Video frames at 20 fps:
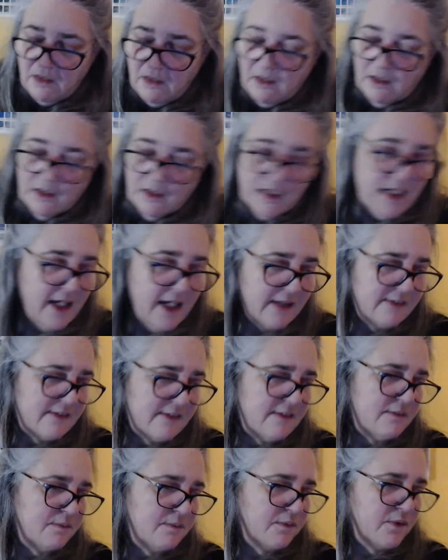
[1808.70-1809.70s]

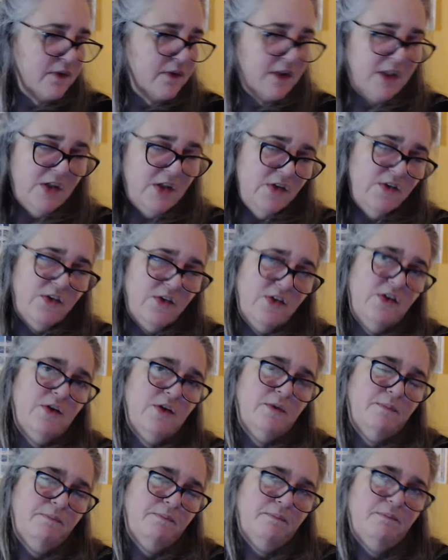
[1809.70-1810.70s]
Yes. Well,
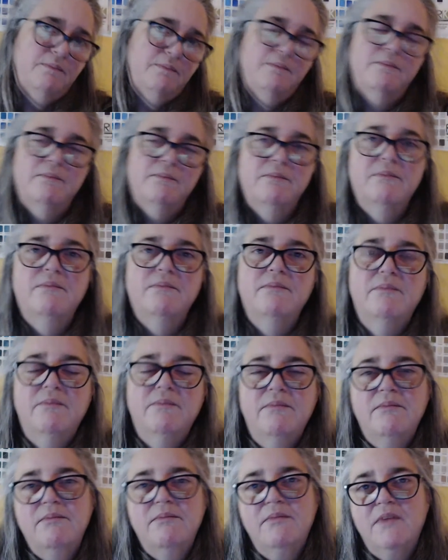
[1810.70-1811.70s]
YouTube
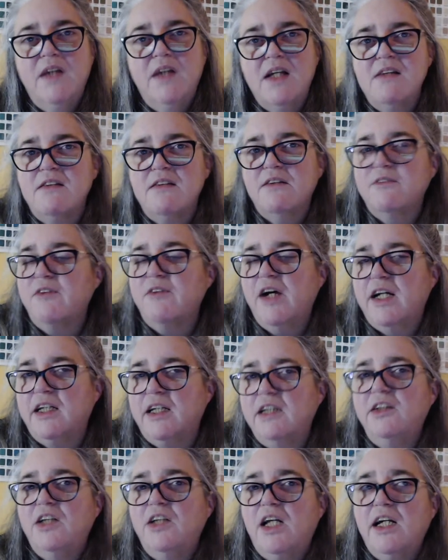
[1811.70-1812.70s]
doesn't
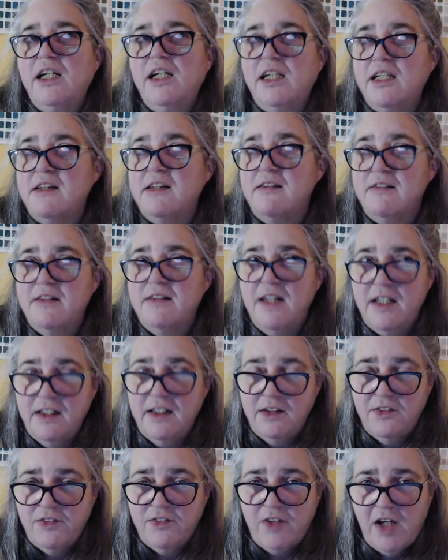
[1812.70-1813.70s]
recognize
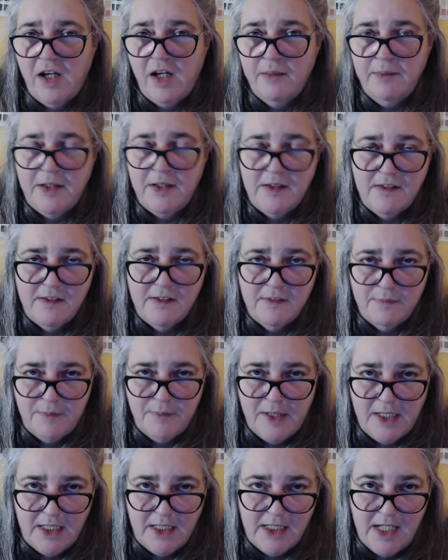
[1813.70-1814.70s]
negative comments as
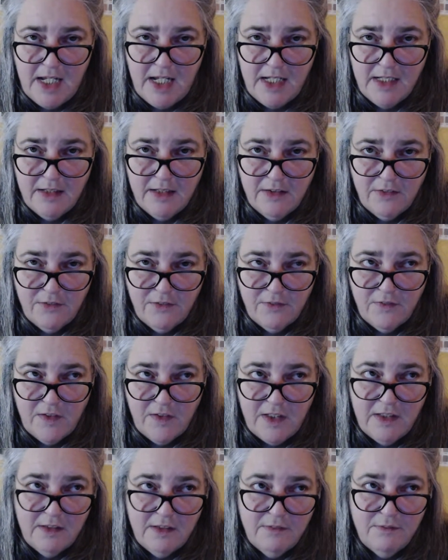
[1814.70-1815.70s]
being negative.
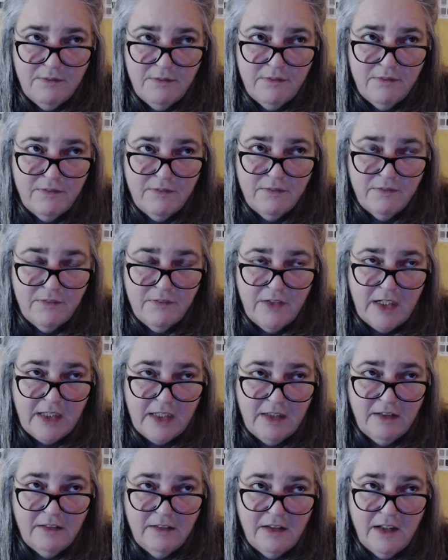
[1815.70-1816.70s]
It
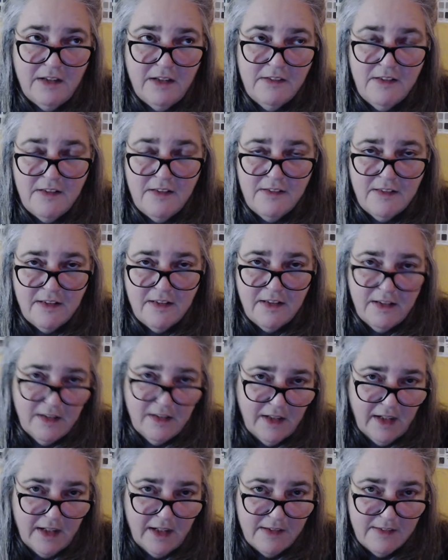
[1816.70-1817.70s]
recognizes it
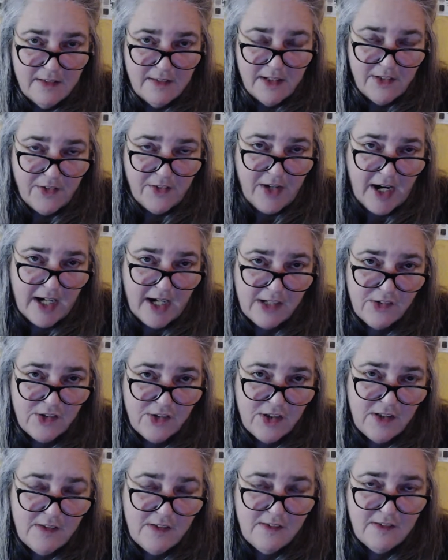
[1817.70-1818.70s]
as
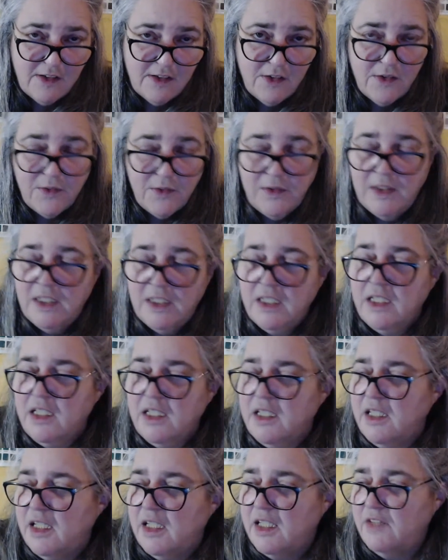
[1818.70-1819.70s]
interaction. So
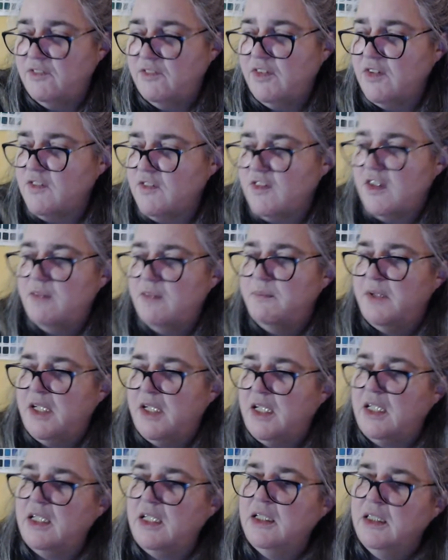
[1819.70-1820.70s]
even if
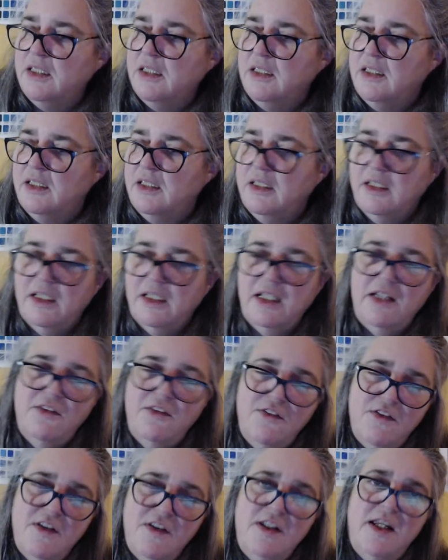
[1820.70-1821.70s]
somebody
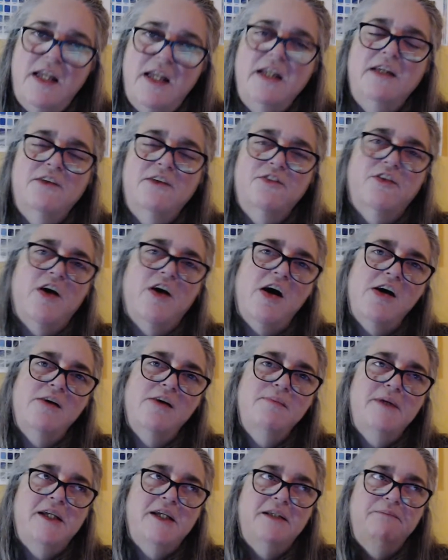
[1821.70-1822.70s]
leaves a negative
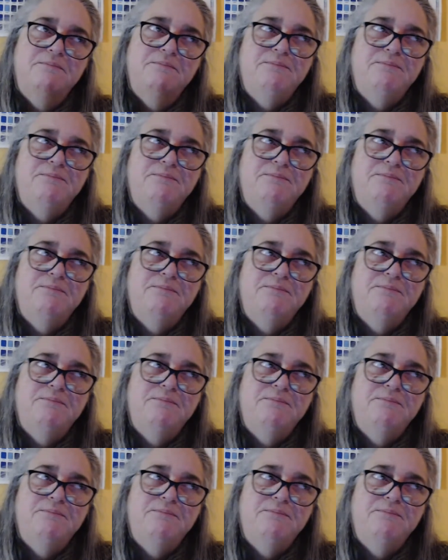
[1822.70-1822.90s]
comment,